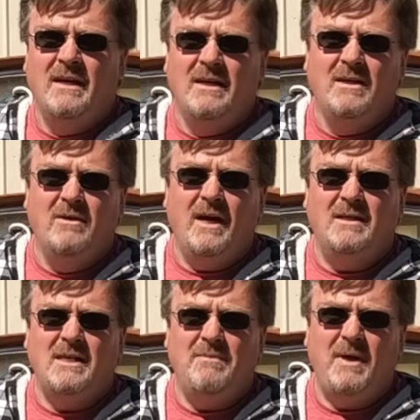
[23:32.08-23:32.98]
you
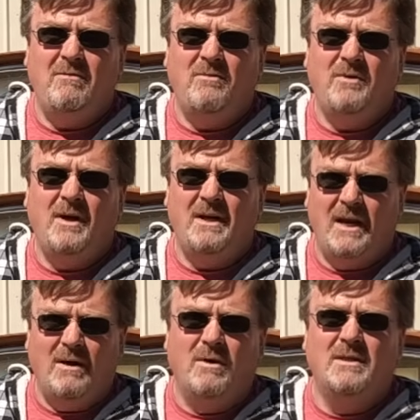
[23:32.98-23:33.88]
guys keep having fun, and
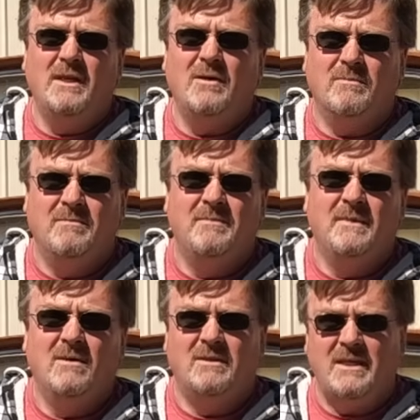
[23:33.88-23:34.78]
I will too.
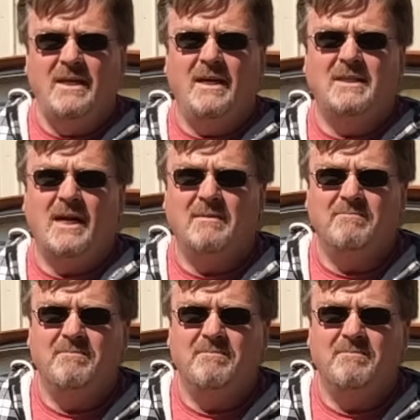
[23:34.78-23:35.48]
We'll see you next time.